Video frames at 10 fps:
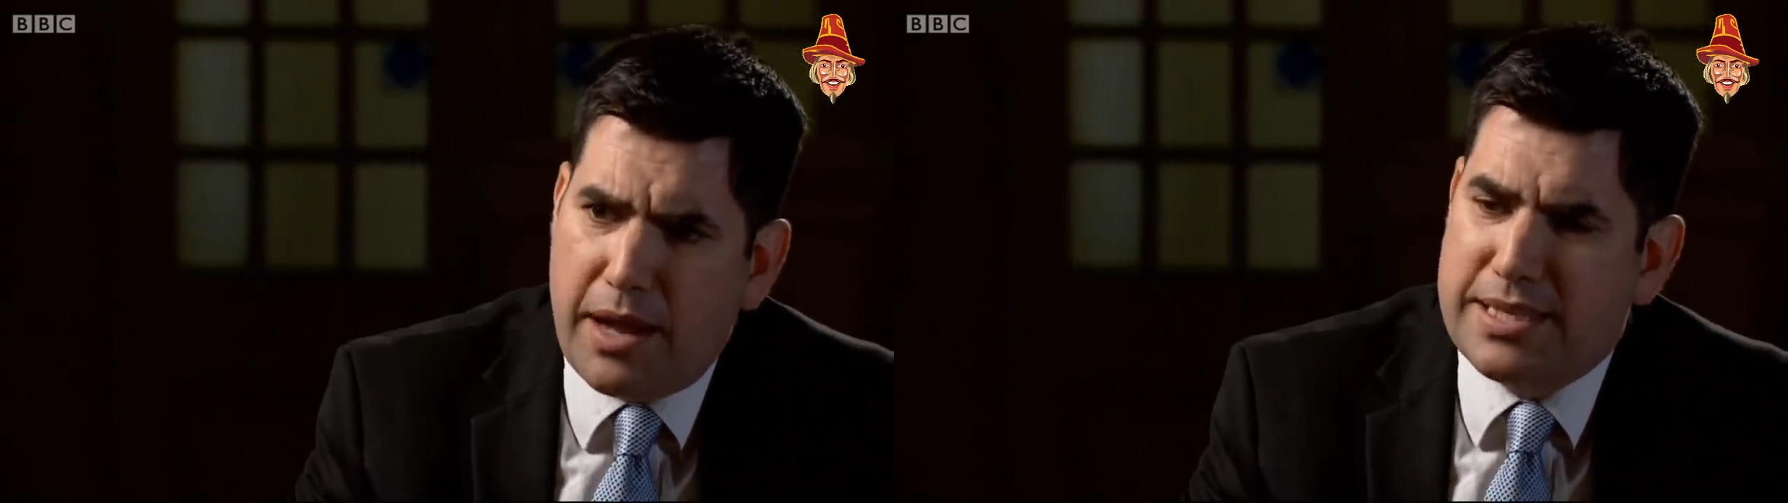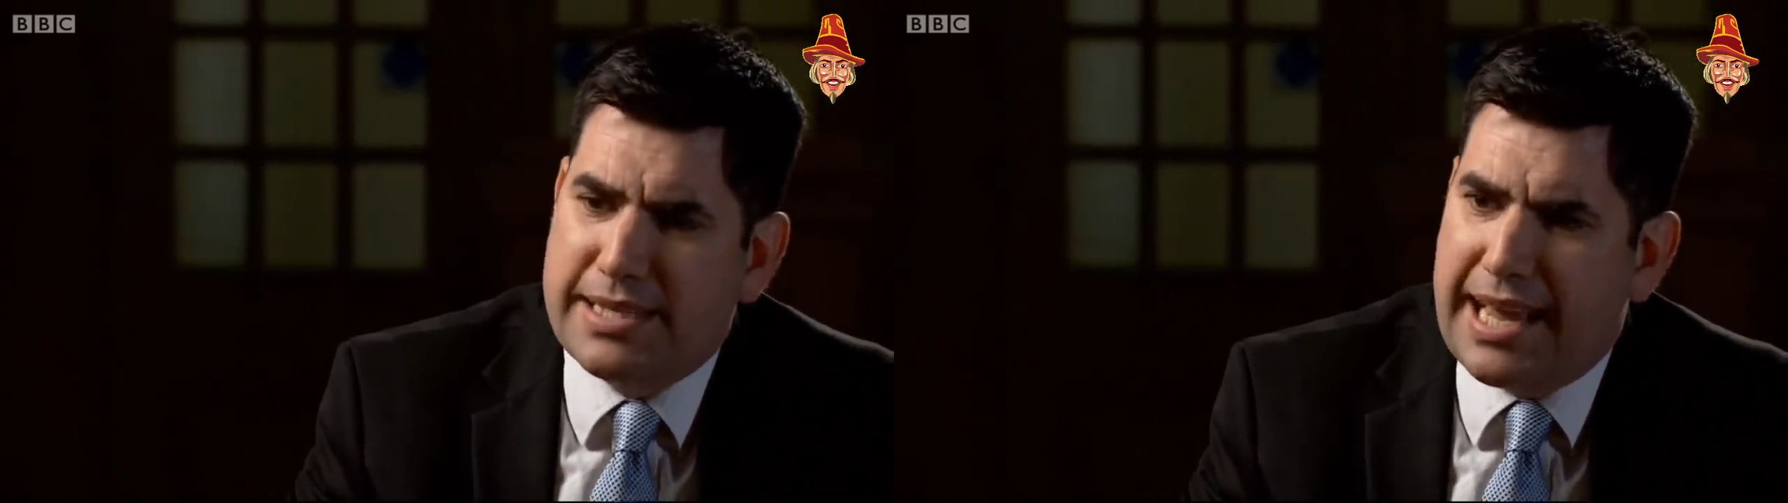
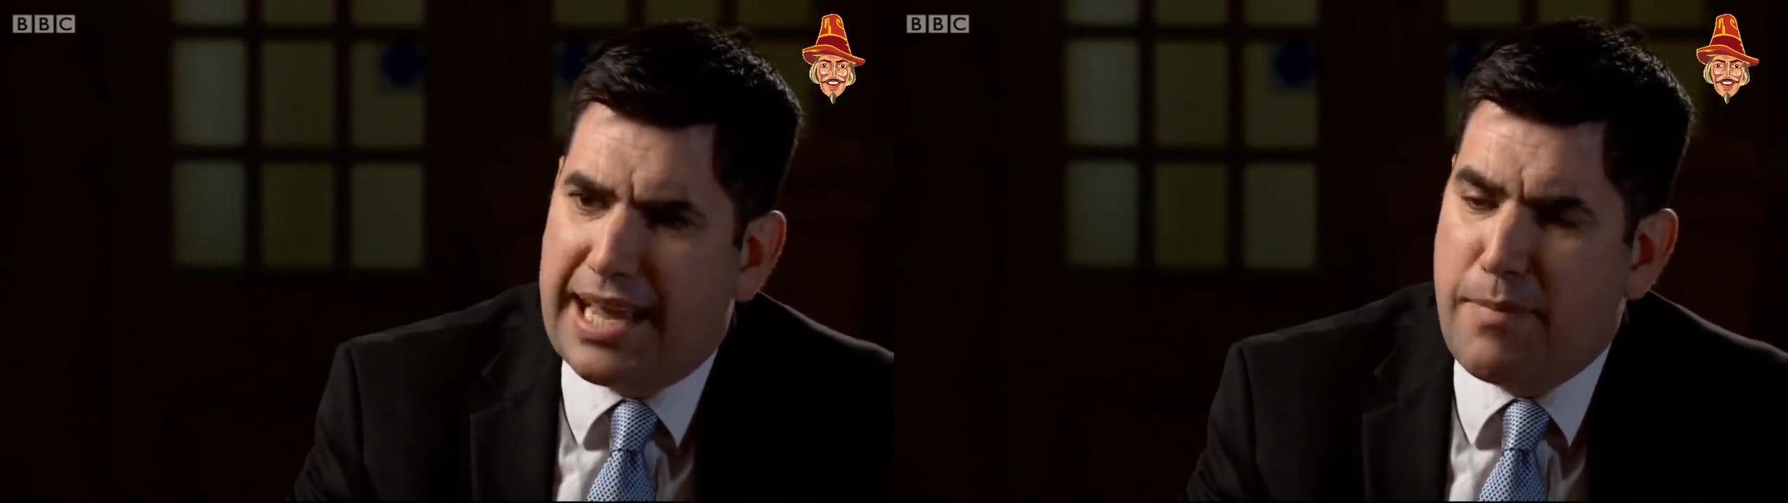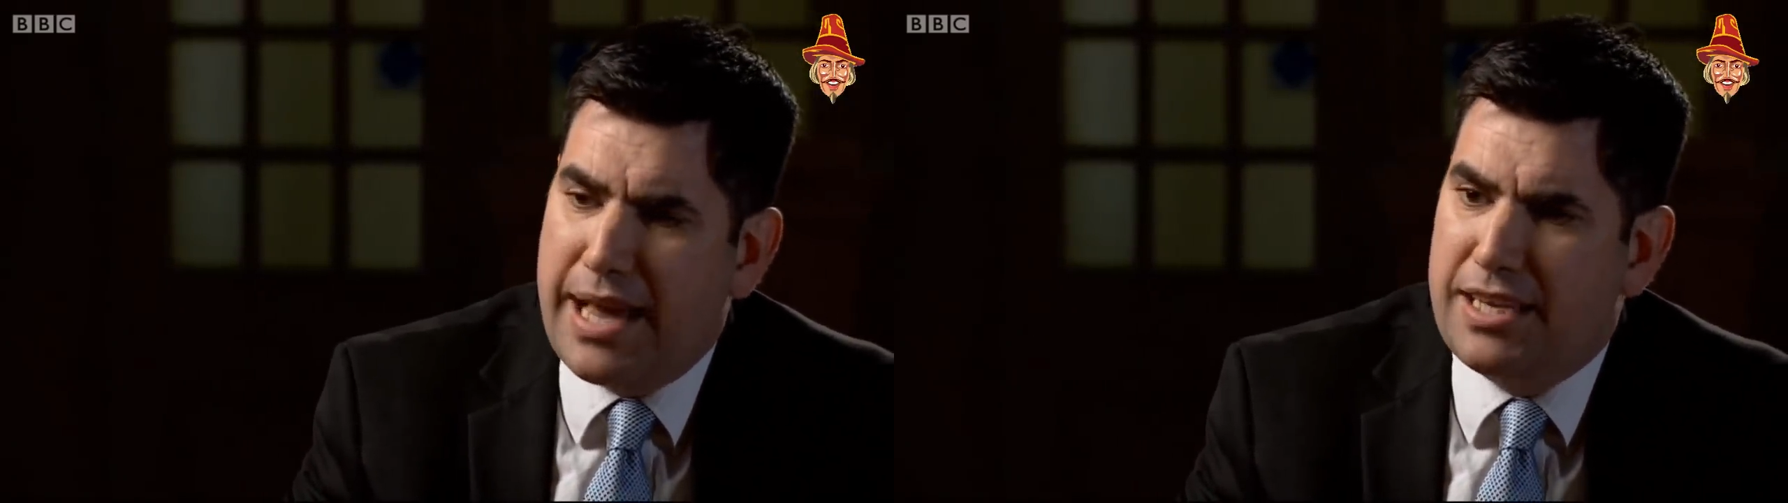They were
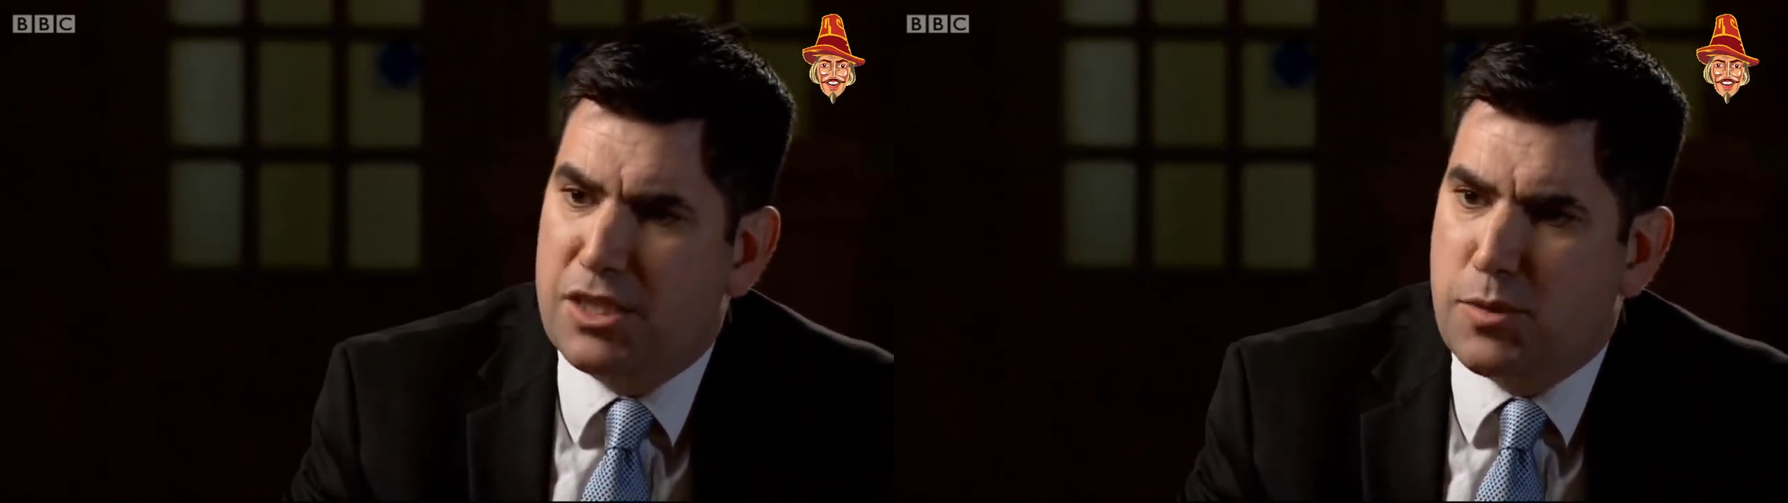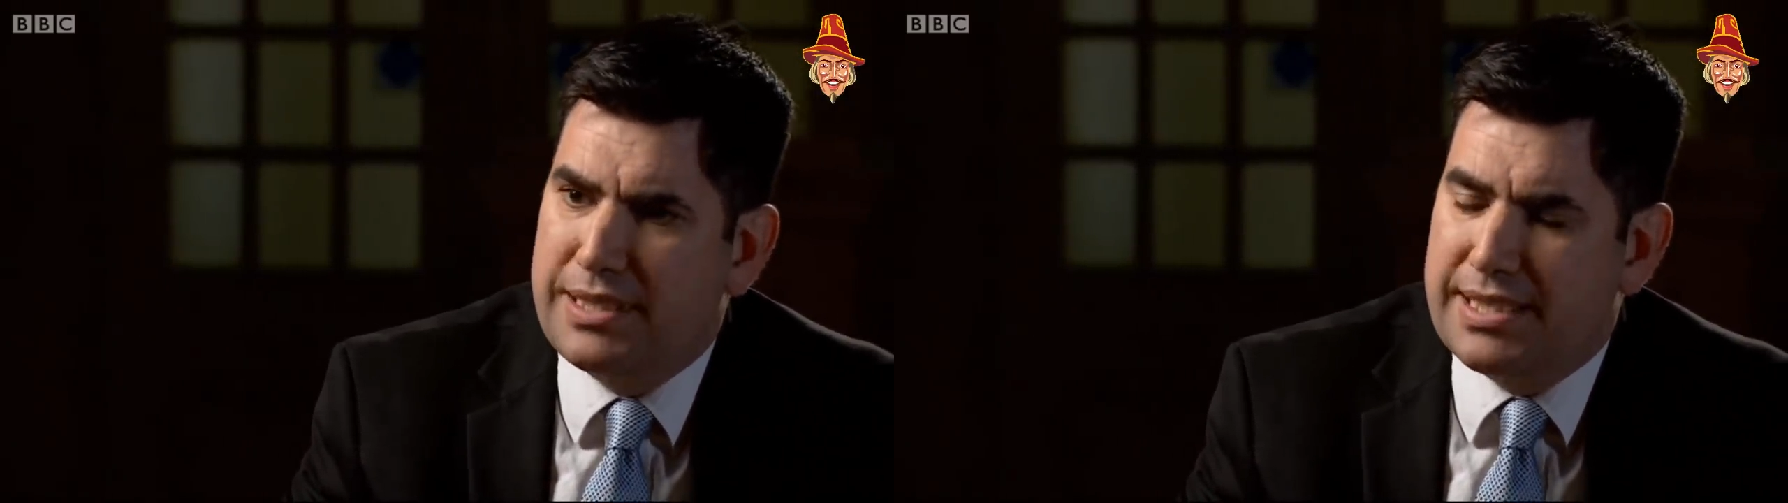saying I'd made it
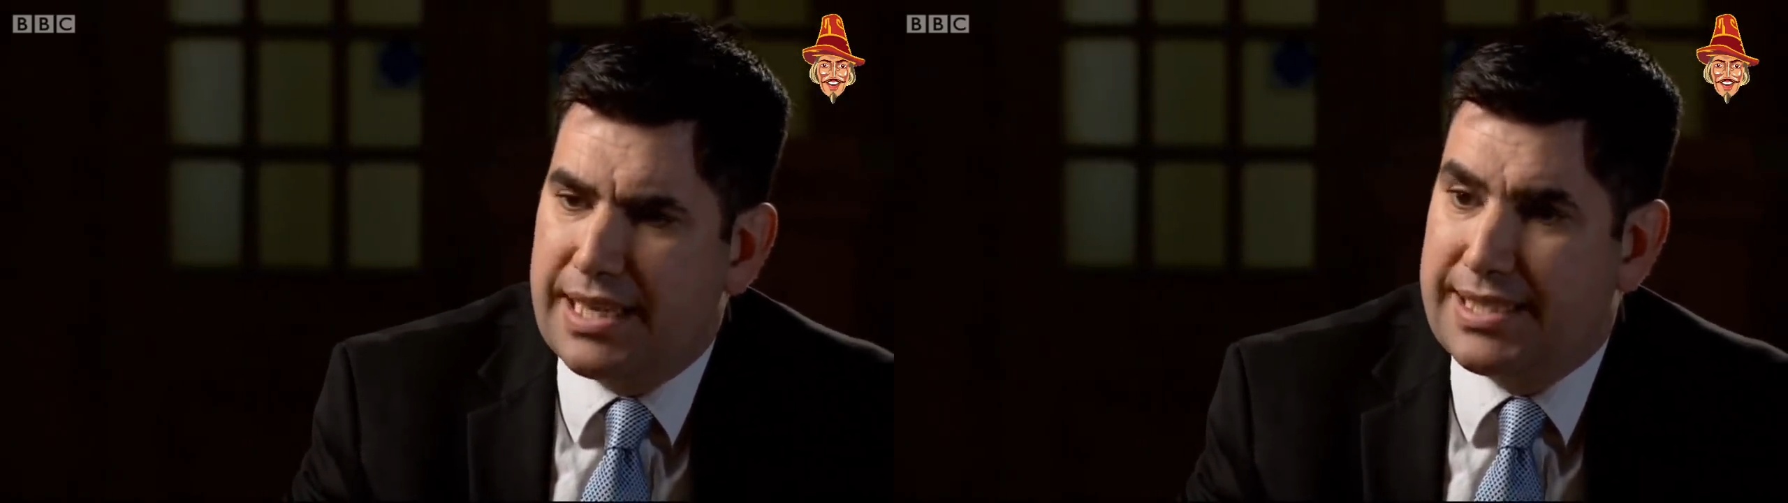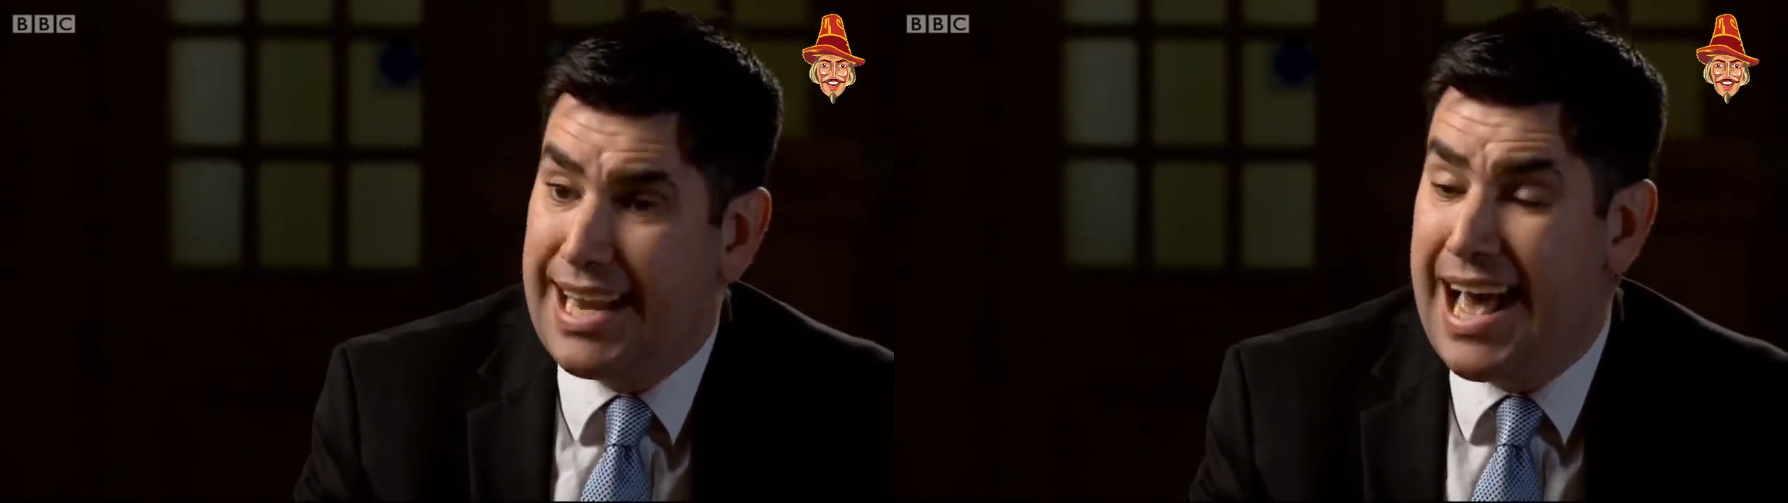in
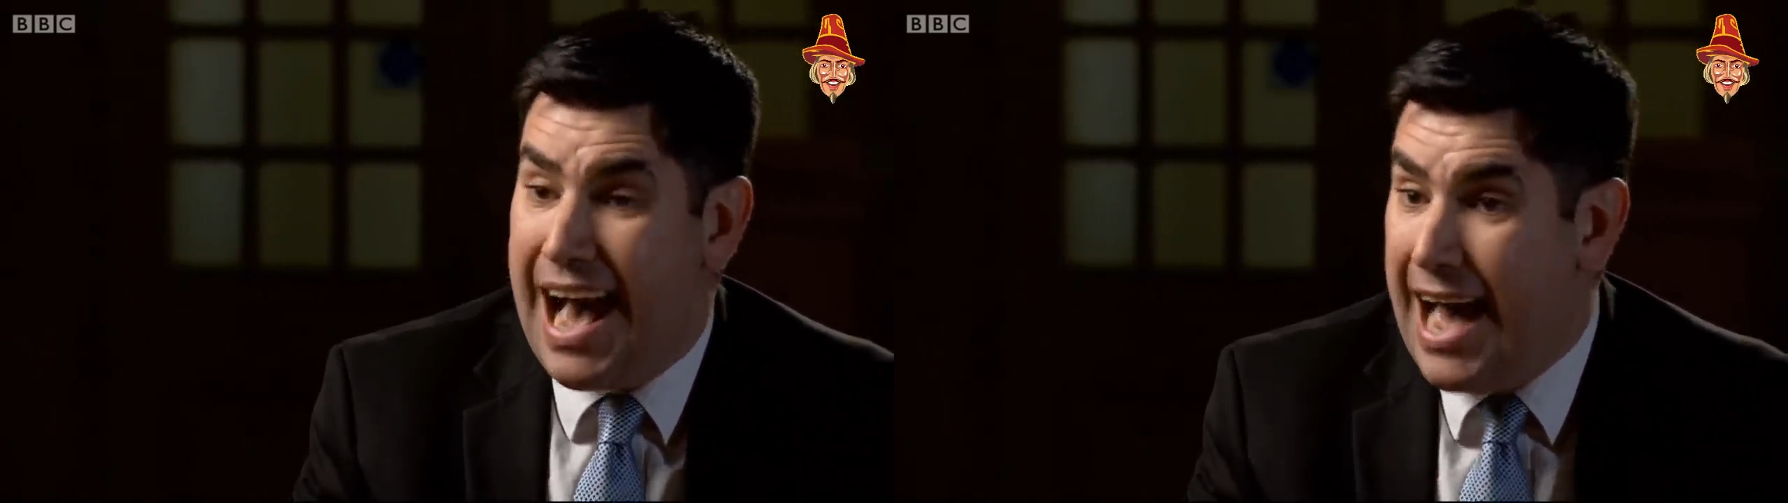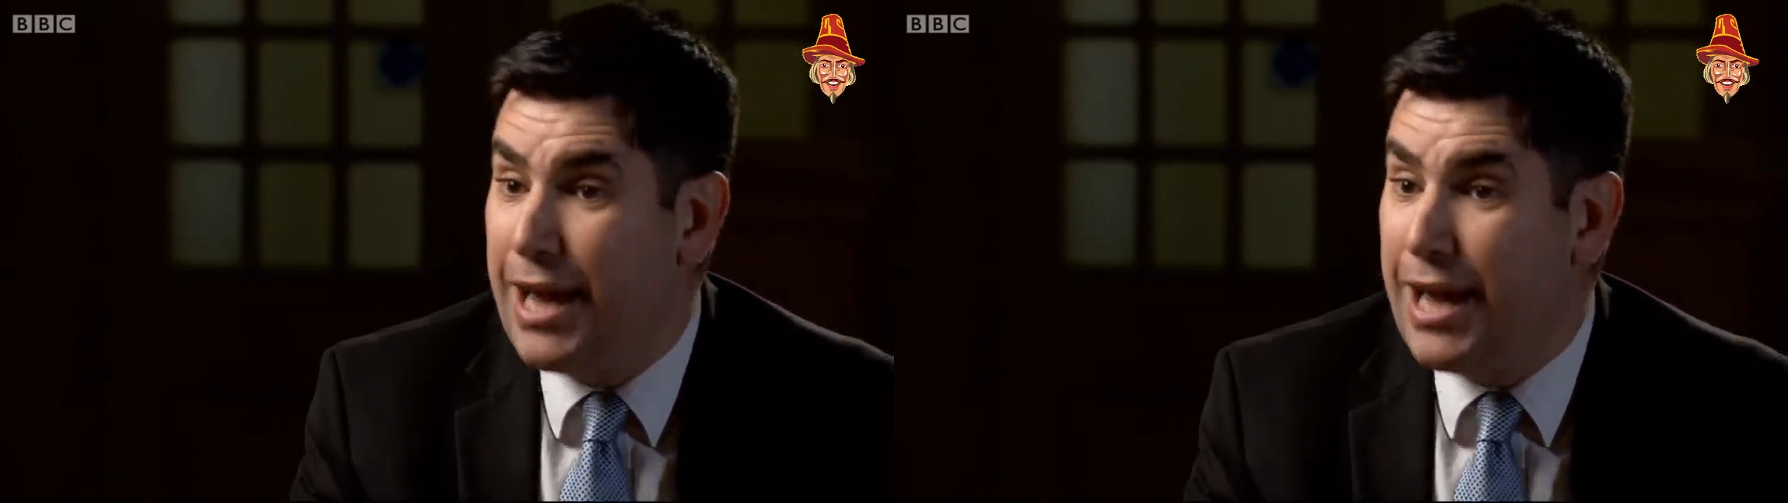2016.